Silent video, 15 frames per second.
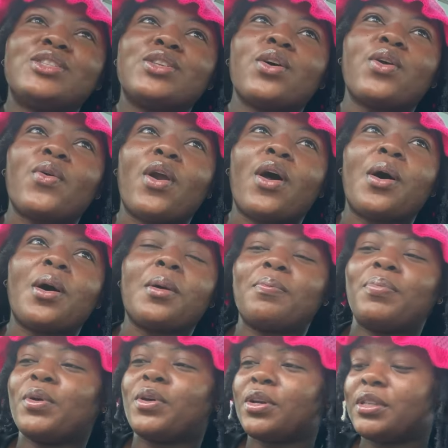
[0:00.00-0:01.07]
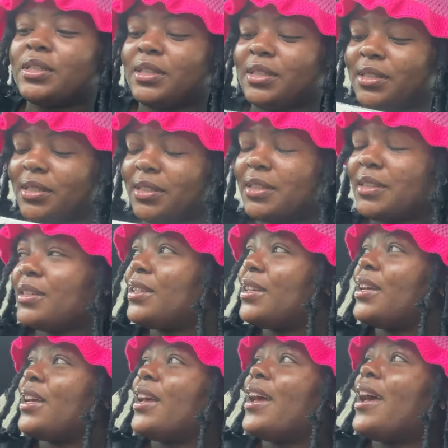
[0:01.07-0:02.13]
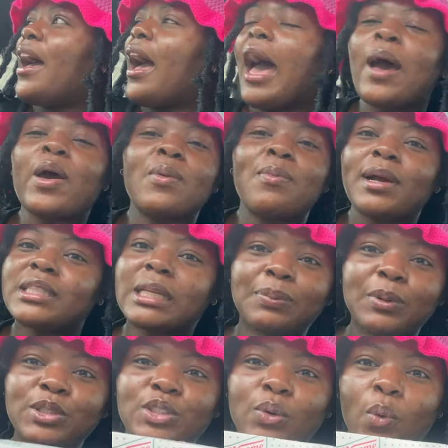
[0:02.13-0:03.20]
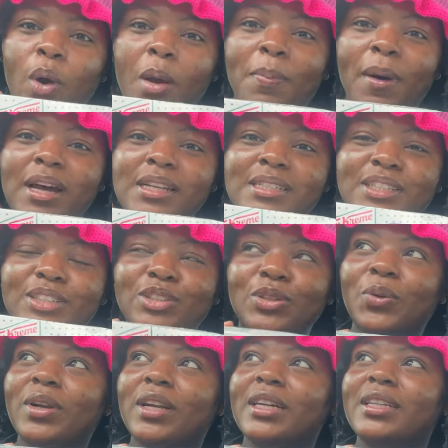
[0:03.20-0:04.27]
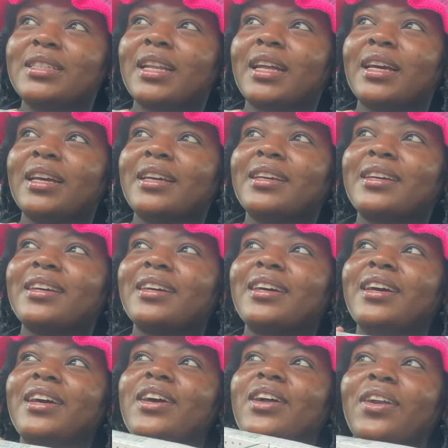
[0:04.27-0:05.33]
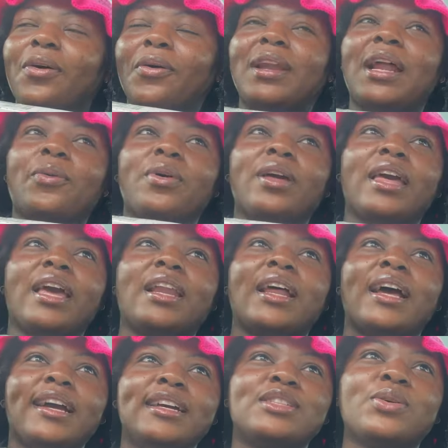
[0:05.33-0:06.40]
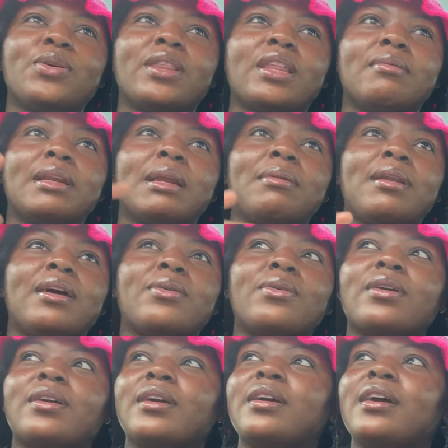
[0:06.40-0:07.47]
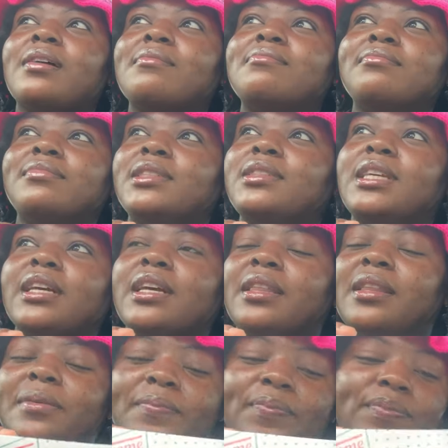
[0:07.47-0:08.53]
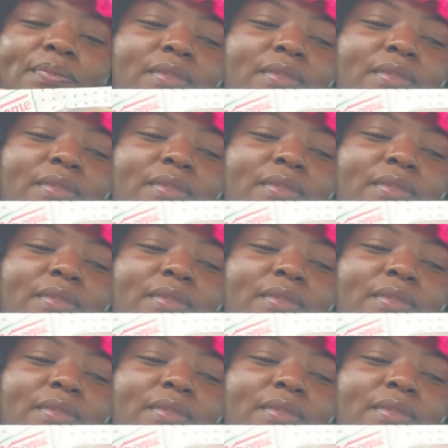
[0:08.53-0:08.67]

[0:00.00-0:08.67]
so wrong, because how am I supposed to walk past donuts? Like, I saw them and I'm like, okay, I'm taking them.